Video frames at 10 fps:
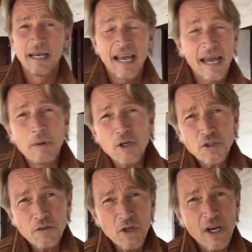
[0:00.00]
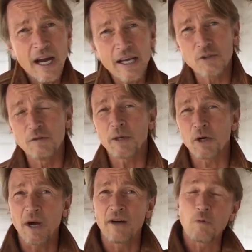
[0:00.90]
And most of you guys who've been
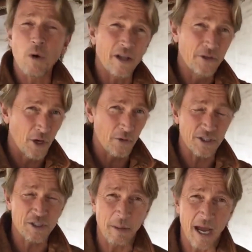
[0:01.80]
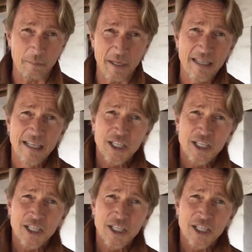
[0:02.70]
around for a while know this about me.